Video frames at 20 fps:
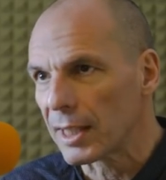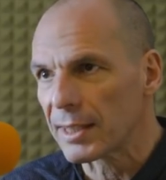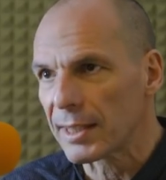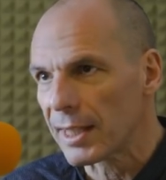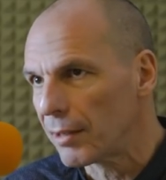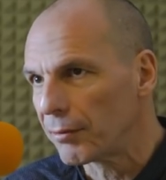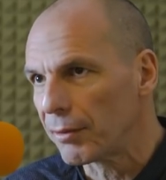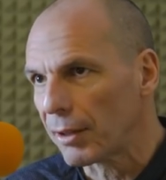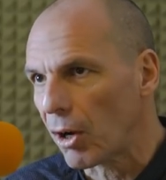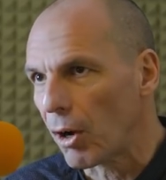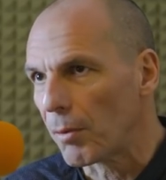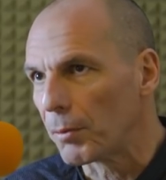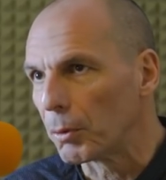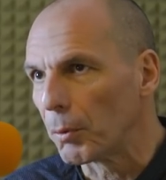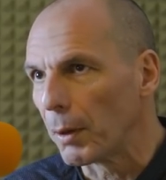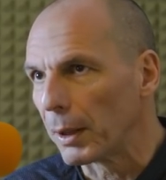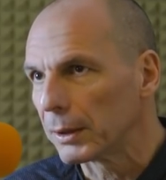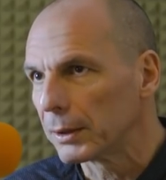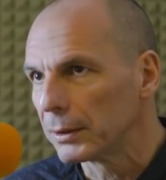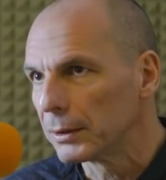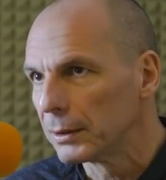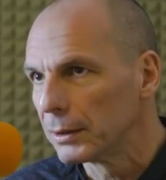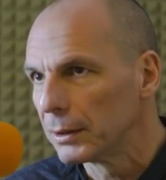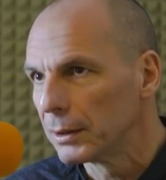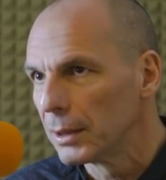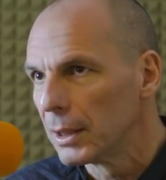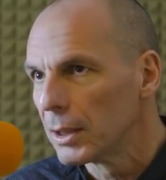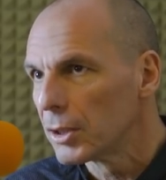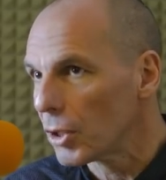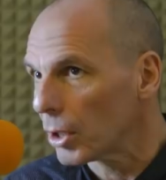Let's have a common one.
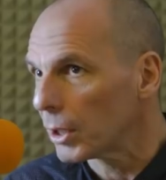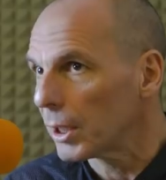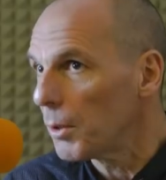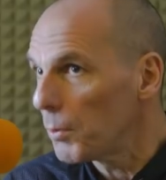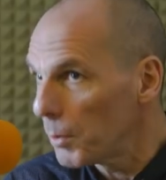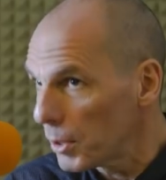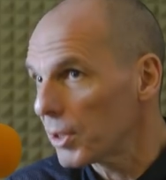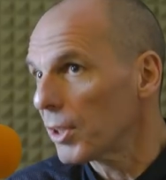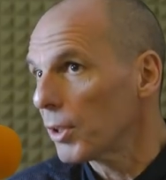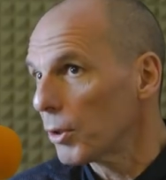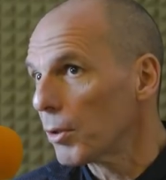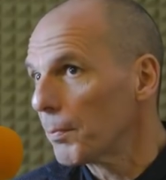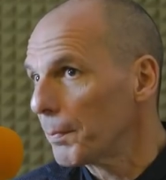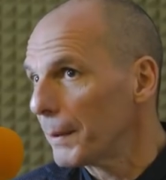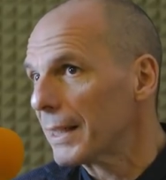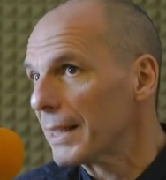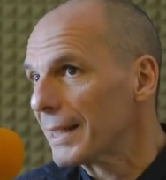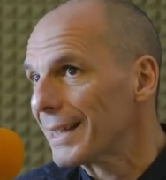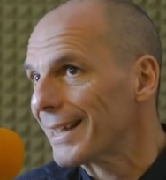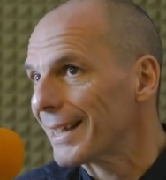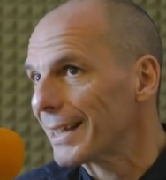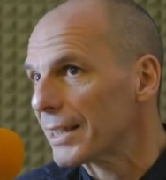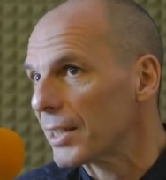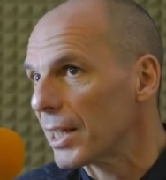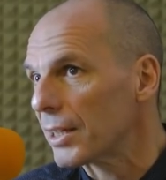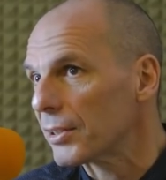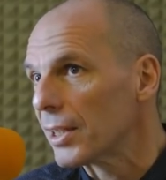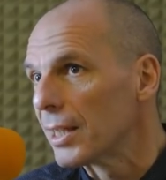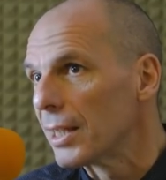So he was a Europeanist in that sense.